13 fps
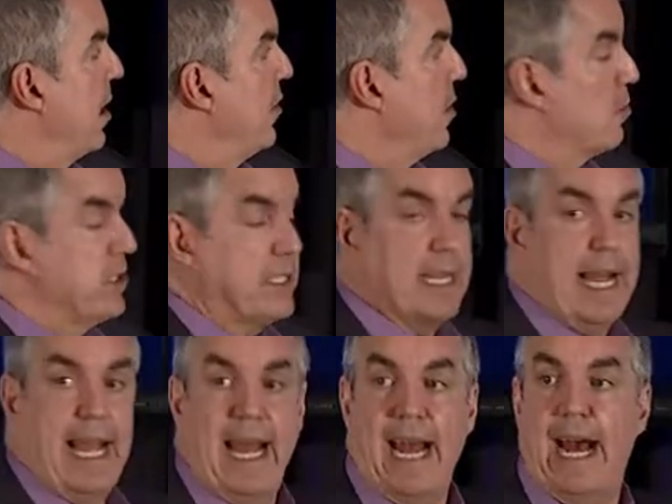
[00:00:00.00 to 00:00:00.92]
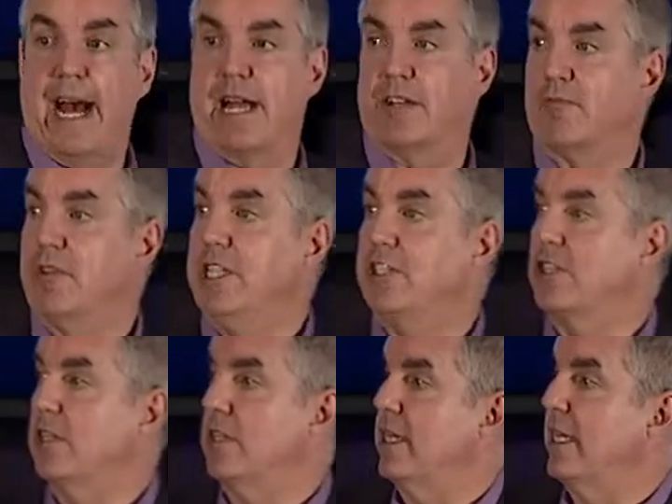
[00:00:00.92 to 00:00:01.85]
there was an ad
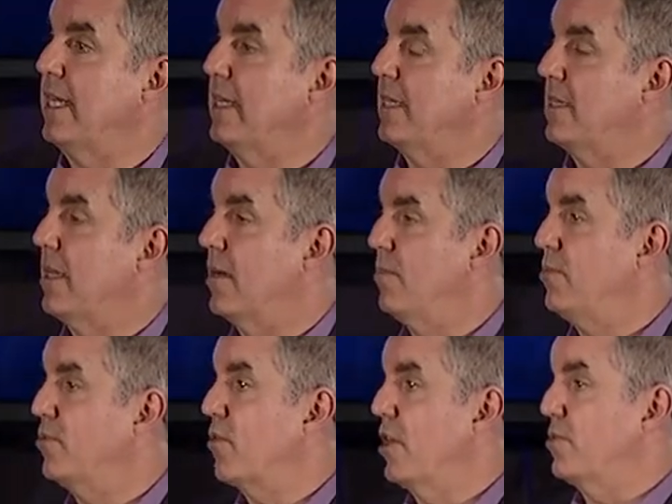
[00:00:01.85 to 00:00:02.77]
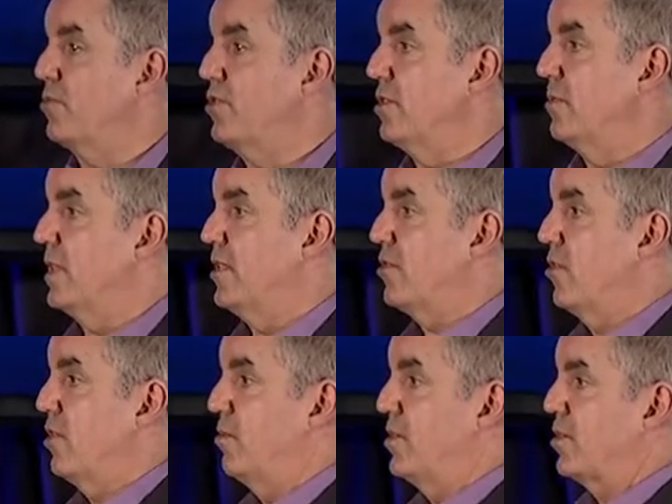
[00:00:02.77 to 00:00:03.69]
originally. Blue Cross Blue Shield of
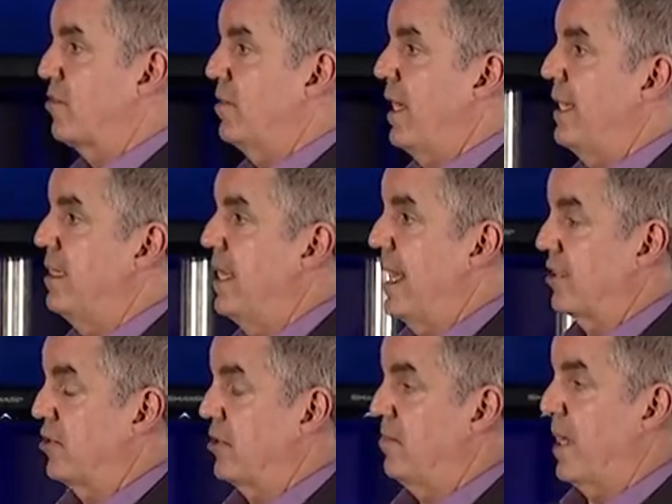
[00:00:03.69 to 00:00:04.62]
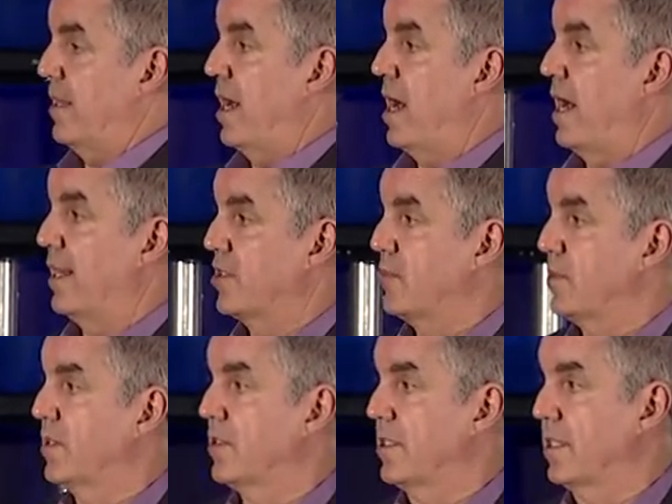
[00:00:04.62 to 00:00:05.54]
Minnesota was created actually by the
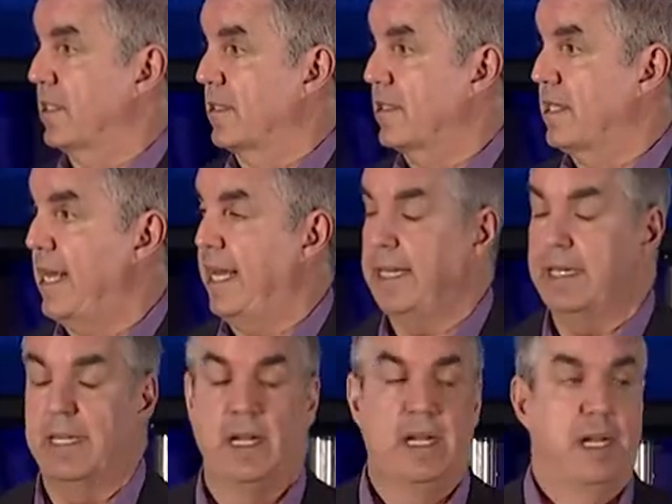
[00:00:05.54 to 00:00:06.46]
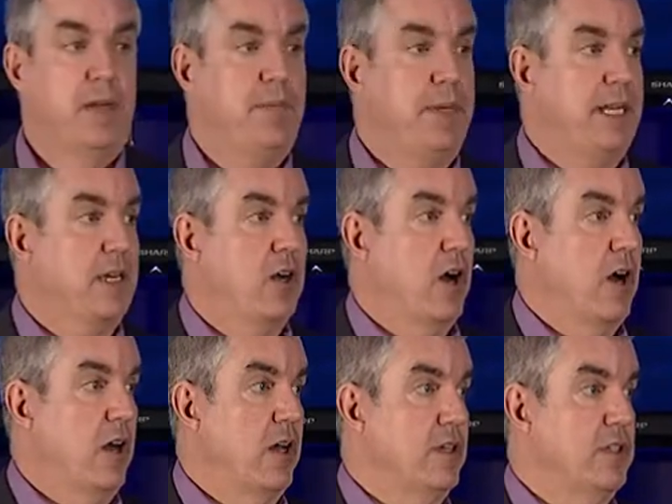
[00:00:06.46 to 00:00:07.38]
hospitals in the state
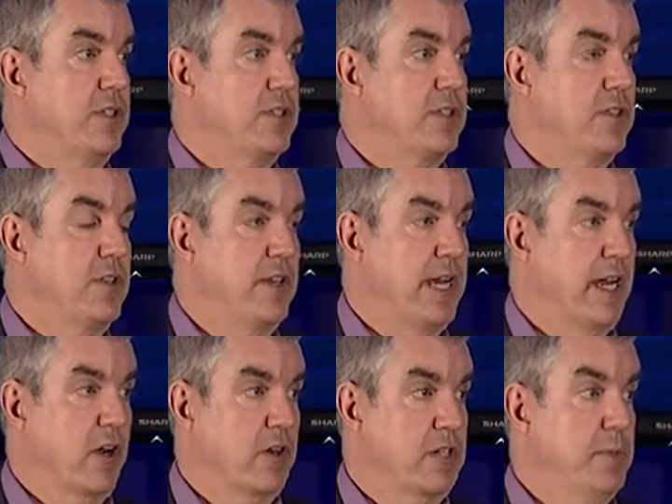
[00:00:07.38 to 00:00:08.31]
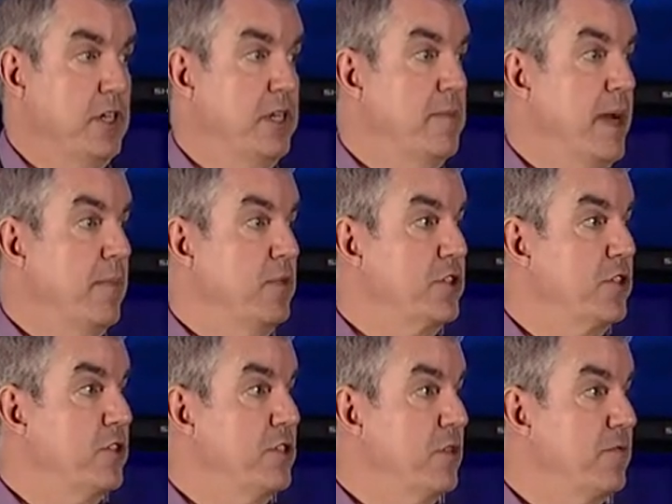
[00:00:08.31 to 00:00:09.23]
because their community members
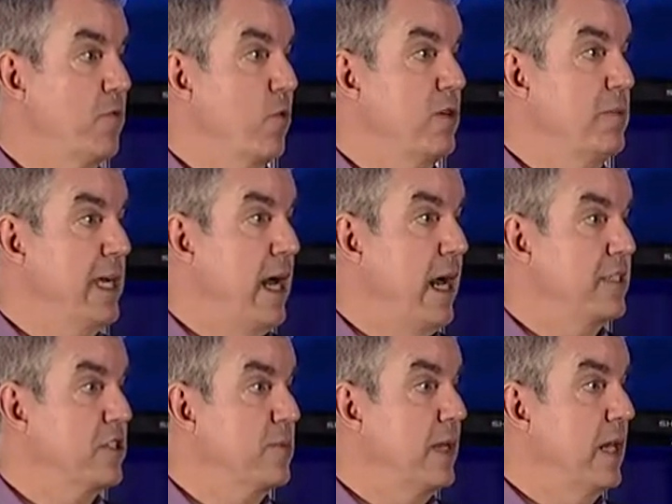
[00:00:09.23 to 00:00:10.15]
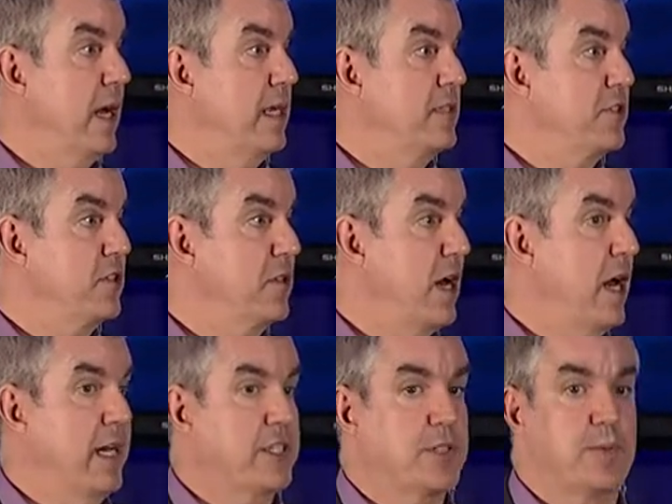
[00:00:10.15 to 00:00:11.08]
couldn't afford to be hospitalized. So the
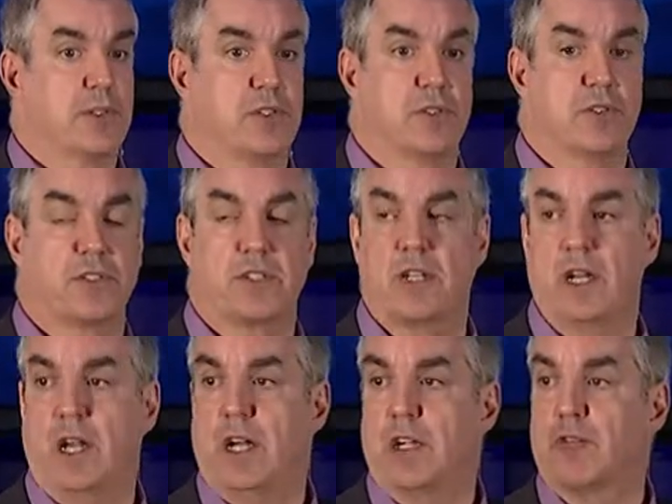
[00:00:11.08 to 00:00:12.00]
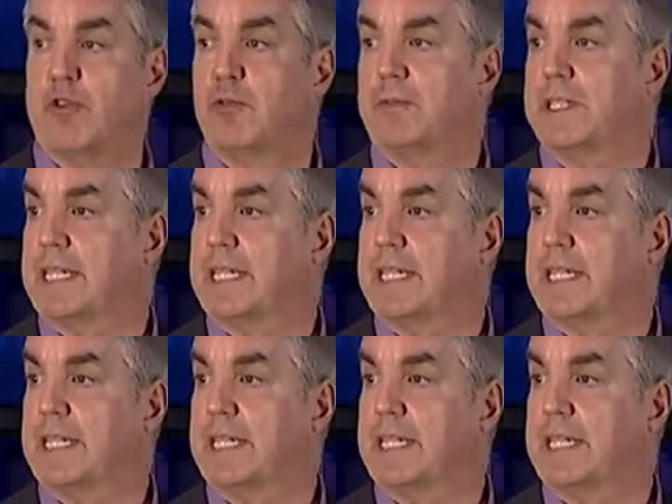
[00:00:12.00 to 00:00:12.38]
hospitals grouped